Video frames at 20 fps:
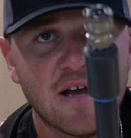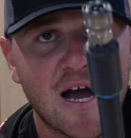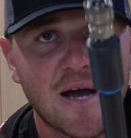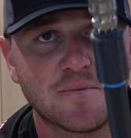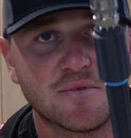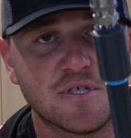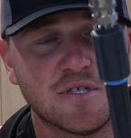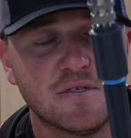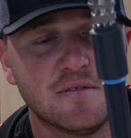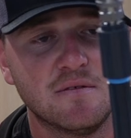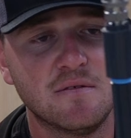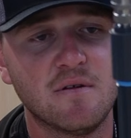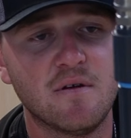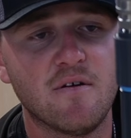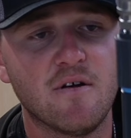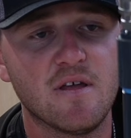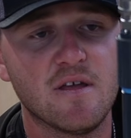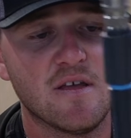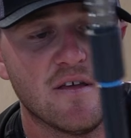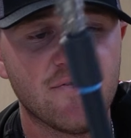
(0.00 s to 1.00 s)
option
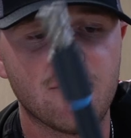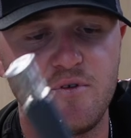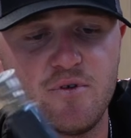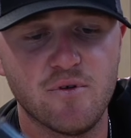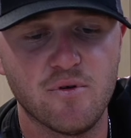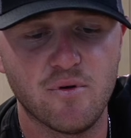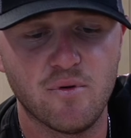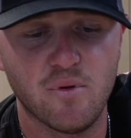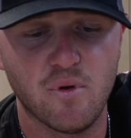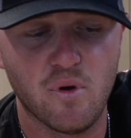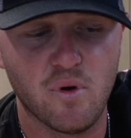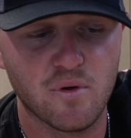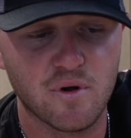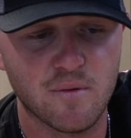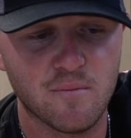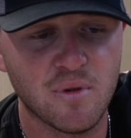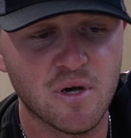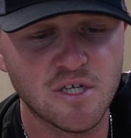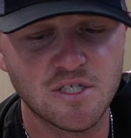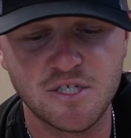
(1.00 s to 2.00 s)
if you're on
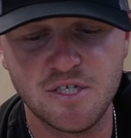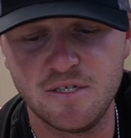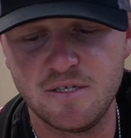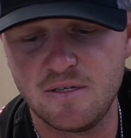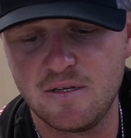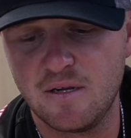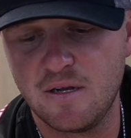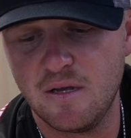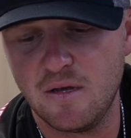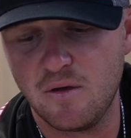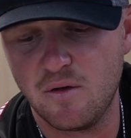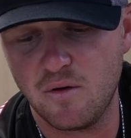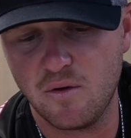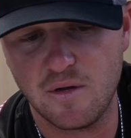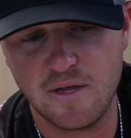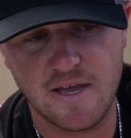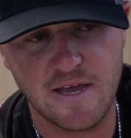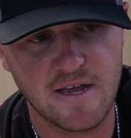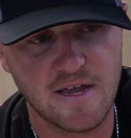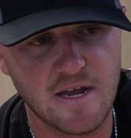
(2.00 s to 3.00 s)
a budget,
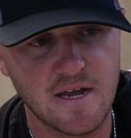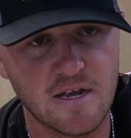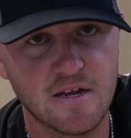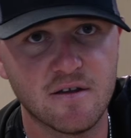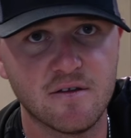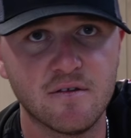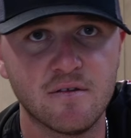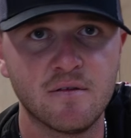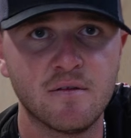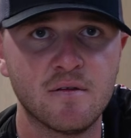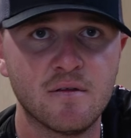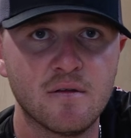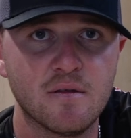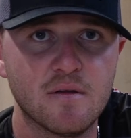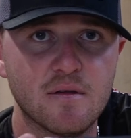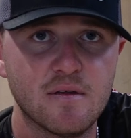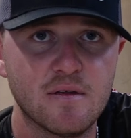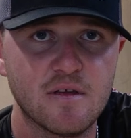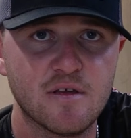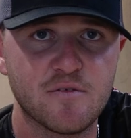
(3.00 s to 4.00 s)
and
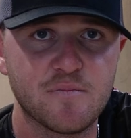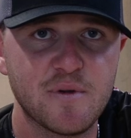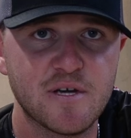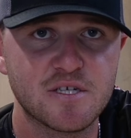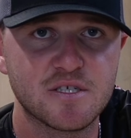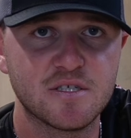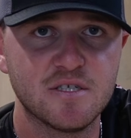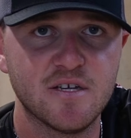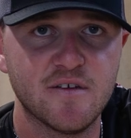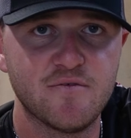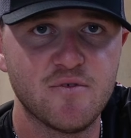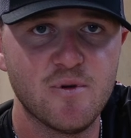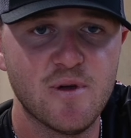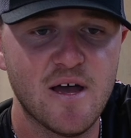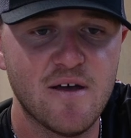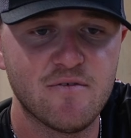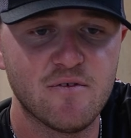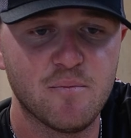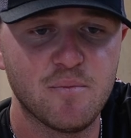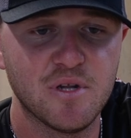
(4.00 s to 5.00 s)
especially if you
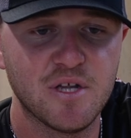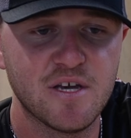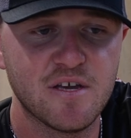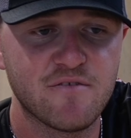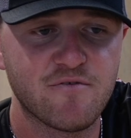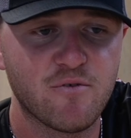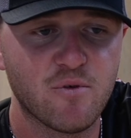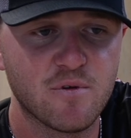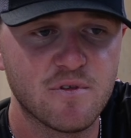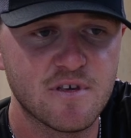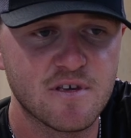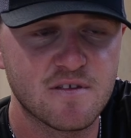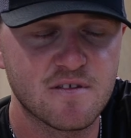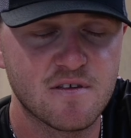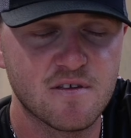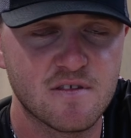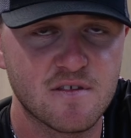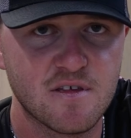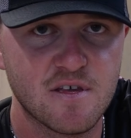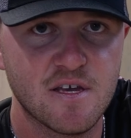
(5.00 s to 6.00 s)
have a place for this
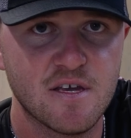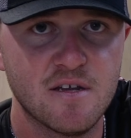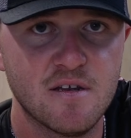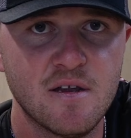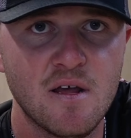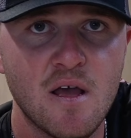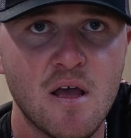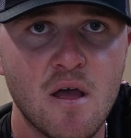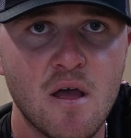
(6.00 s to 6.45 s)
to sit